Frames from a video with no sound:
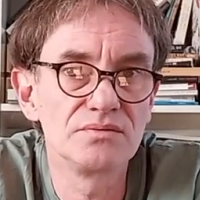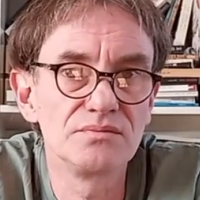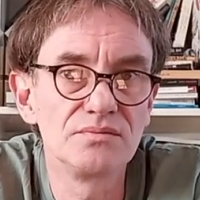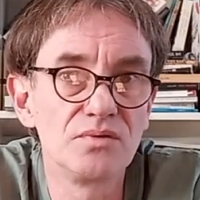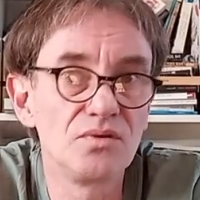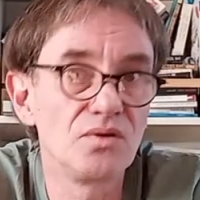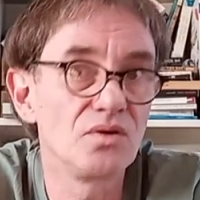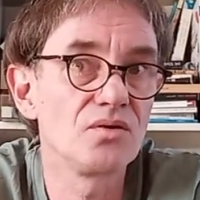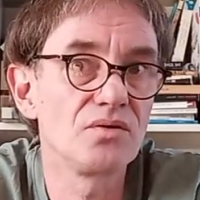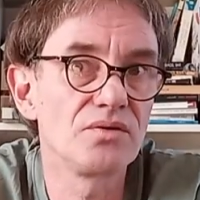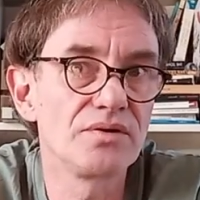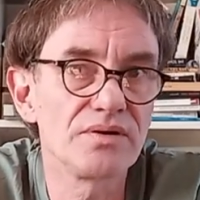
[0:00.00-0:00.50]
a
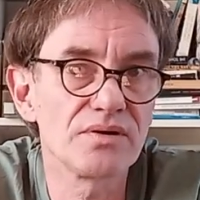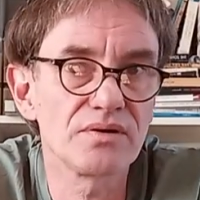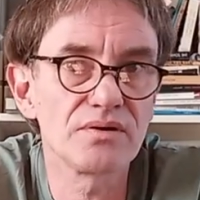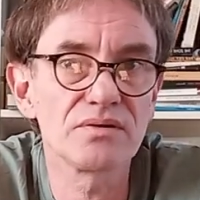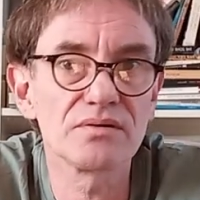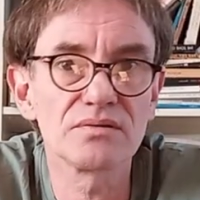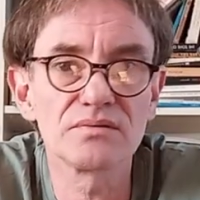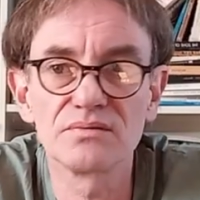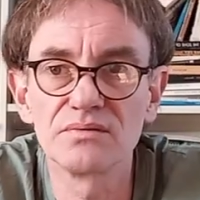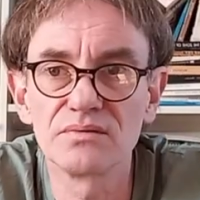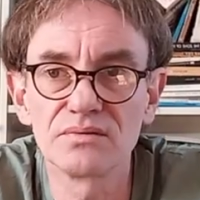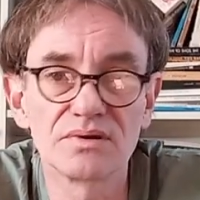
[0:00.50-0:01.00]

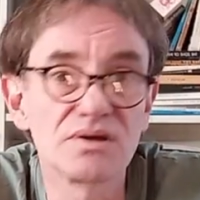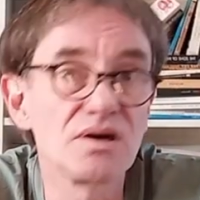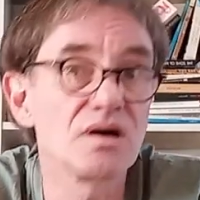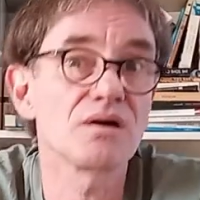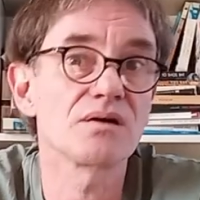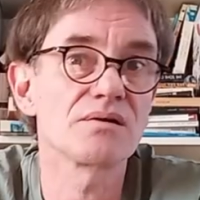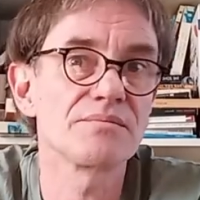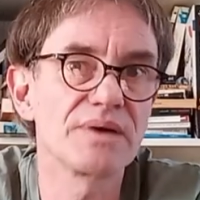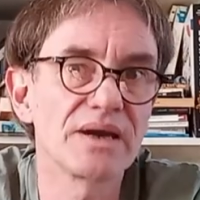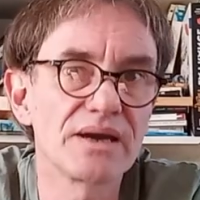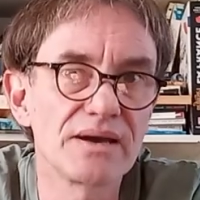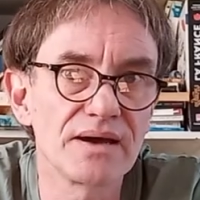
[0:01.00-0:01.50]
lawyer, a
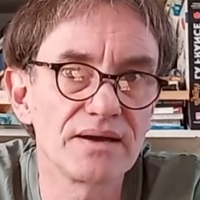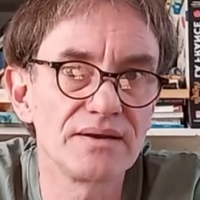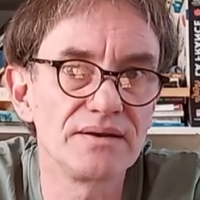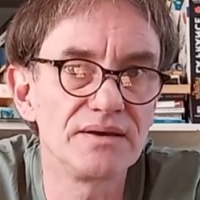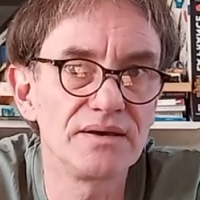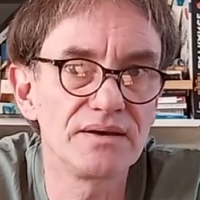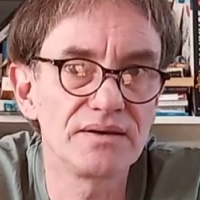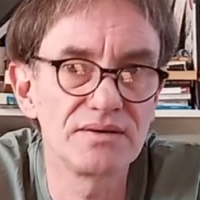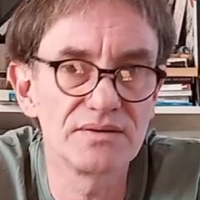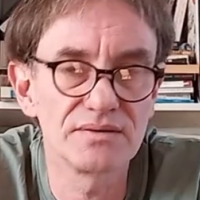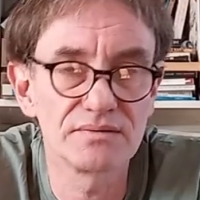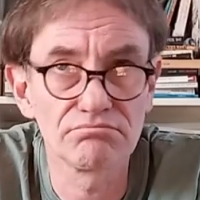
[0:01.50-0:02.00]
car
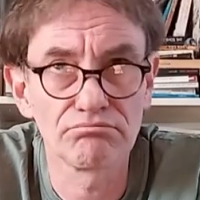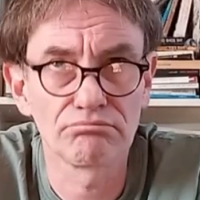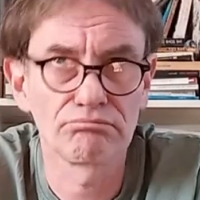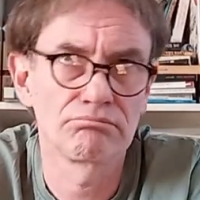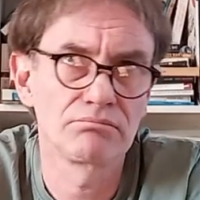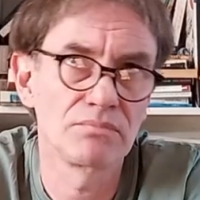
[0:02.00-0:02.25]
mechanic,